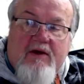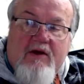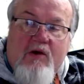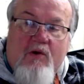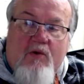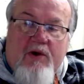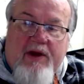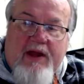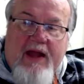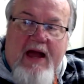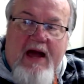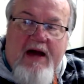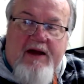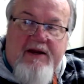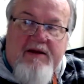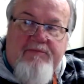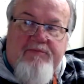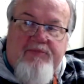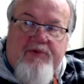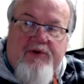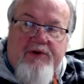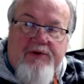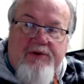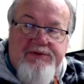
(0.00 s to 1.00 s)
going out
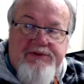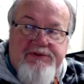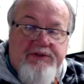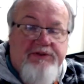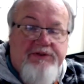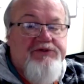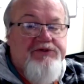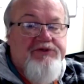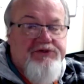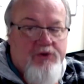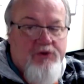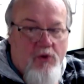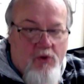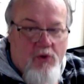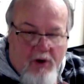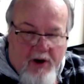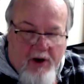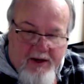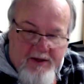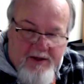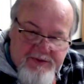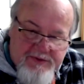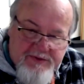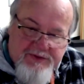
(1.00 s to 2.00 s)
and producing
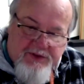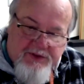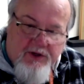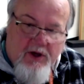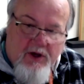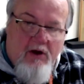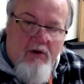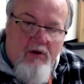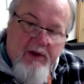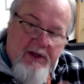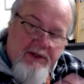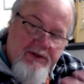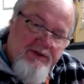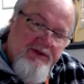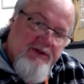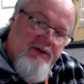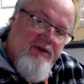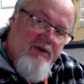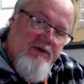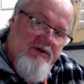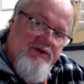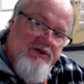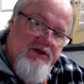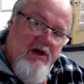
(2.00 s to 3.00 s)
stories to go
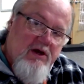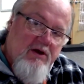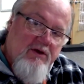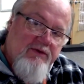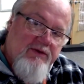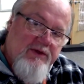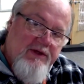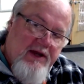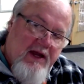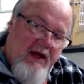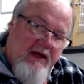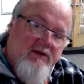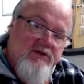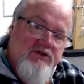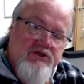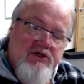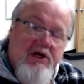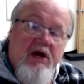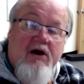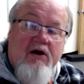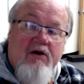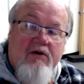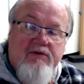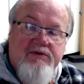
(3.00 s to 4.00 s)
into the show, the next
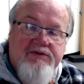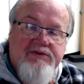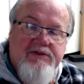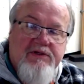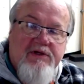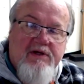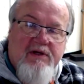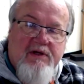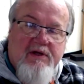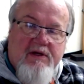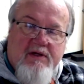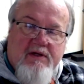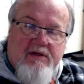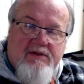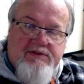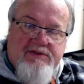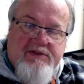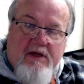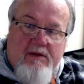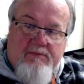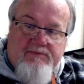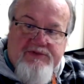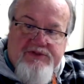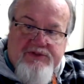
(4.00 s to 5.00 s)
shows.
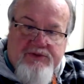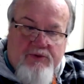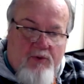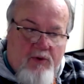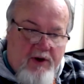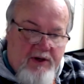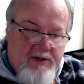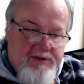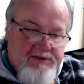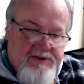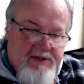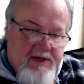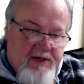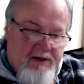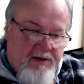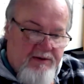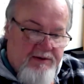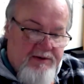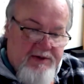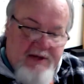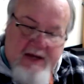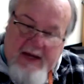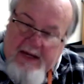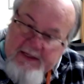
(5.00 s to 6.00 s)
Some stories that
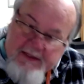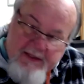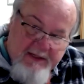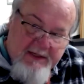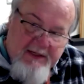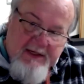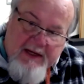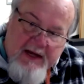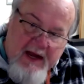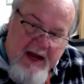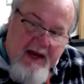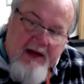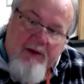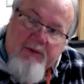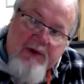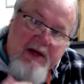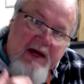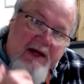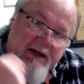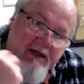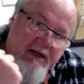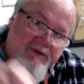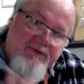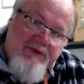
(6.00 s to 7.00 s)
are dated and, hey,
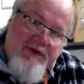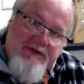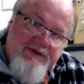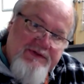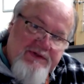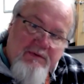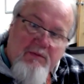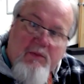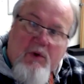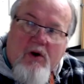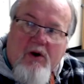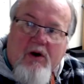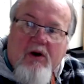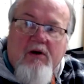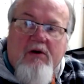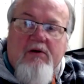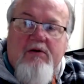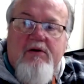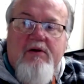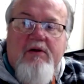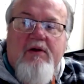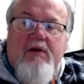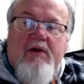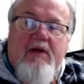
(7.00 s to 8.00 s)
we got to get this
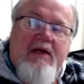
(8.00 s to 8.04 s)
tomorrow.